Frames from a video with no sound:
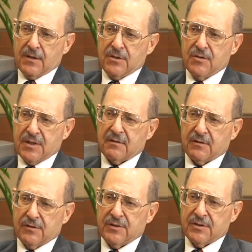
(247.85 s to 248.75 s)
You get
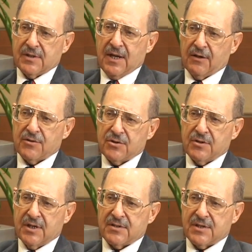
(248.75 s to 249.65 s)
gluten intolerance, you
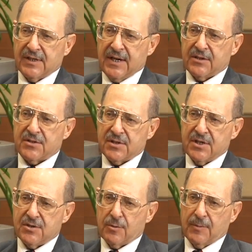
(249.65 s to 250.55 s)
get celiac
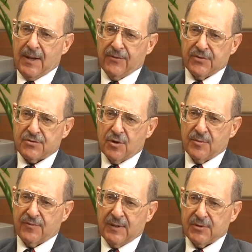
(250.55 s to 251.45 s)
disease, irritable bowel syndrome,
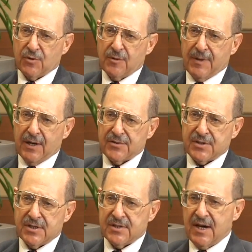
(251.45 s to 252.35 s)
inflammatory bowel
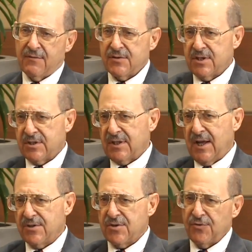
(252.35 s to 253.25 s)
disease,
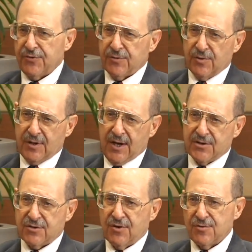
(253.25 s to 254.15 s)
diverticulitis, ulcerative
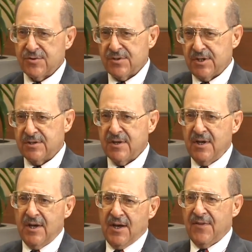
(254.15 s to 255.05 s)
colitis, Crohn's disease.
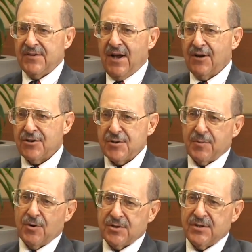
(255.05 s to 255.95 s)
The doctor's
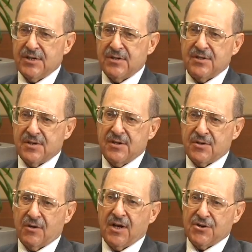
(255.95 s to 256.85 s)
approach to these
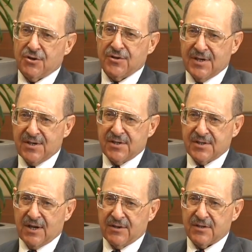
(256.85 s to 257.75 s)
diseases are cut your
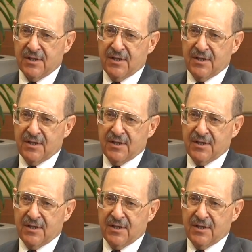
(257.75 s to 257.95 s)
intestines out.